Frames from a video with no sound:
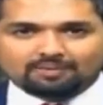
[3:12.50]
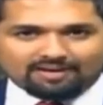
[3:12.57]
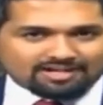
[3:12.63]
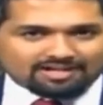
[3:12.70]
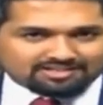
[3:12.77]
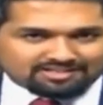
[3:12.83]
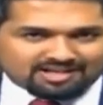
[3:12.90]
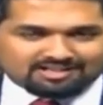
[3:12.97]
When
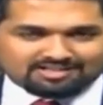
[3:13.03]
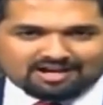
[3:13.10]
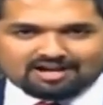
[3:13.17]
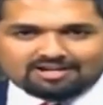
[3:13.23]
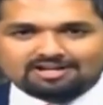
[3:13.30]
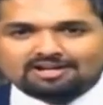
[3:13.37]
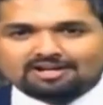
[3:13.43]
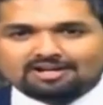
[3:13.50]
I say
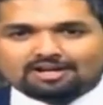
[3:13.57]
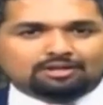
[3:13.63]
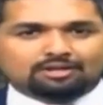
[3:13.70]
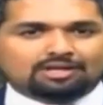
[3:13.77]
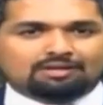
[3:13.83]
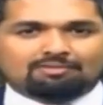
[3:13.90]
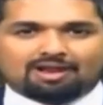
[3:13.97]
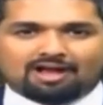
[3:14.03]
that, you know,
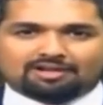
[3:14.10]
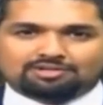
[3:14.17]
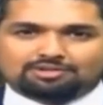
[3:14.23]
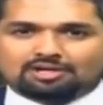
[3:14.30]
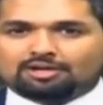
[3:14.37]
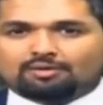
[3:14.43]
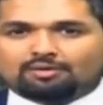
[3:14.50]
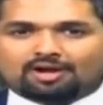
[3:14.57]
they will
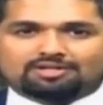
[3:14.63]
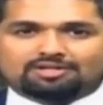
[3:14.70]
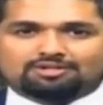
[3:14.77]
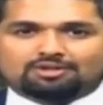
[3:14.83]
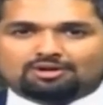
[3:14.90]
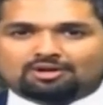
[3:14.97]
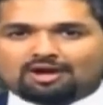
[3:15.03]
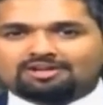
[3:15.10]
actually look at
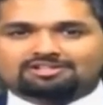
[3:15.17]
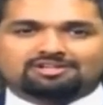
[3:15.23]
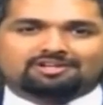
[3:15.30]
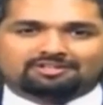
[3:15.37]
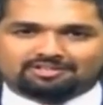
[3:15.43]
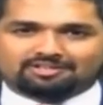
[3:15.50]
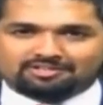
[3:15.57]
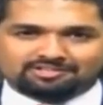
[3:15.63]
your IT
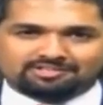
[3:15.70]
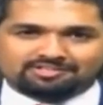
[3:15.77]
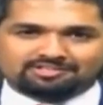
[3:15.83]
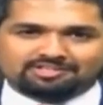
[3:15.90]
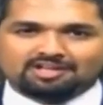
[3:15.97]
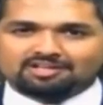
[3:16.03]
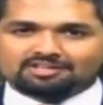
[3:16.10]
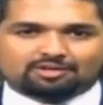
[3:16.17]
returns,
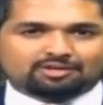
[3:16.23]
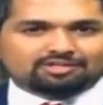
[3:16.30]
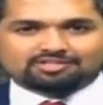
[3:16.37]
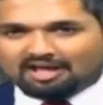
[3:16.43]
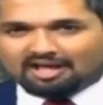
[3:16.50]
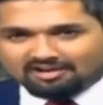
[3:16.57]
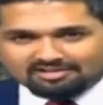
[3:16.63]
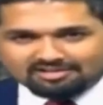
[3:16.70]
your
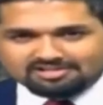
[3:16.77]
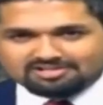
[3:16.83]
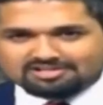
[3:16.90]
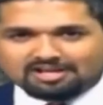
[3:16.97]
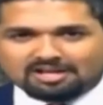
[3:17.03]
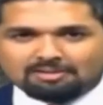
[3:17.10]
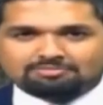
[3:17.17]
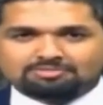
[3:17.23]
salary
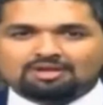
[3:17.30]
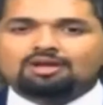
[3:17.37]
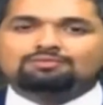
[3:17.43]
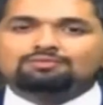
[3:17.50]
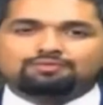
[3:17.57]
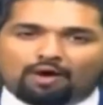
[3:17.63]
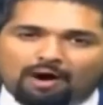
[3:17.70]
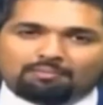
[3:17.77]
slips,
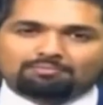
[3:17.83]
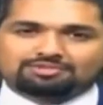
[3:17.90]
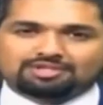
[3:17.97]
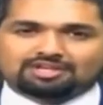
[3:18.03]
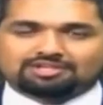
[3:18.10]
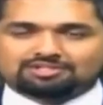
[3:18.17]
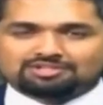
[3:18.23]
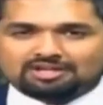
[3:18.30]
Form
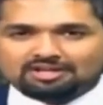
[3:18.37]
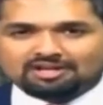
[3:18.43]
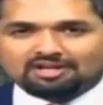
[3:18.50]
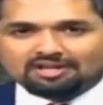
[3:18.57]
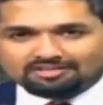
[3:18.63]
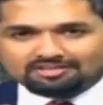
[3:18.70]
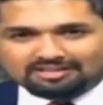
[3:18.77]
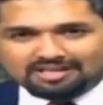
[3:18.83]
16.
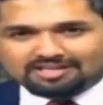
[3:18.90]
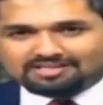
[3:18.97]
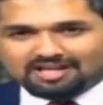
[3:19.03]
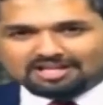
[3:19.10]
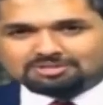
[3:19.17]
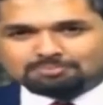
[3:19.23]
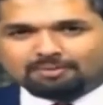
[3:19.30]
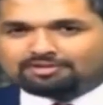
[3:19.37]
These
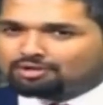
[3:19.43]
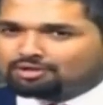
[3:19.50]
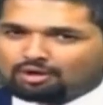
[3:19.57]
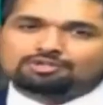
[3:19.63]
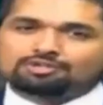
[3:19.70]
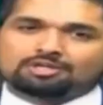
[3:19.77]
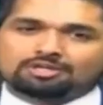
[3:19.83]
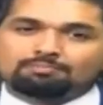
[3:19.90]
aspects are
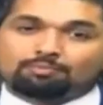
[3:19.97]
also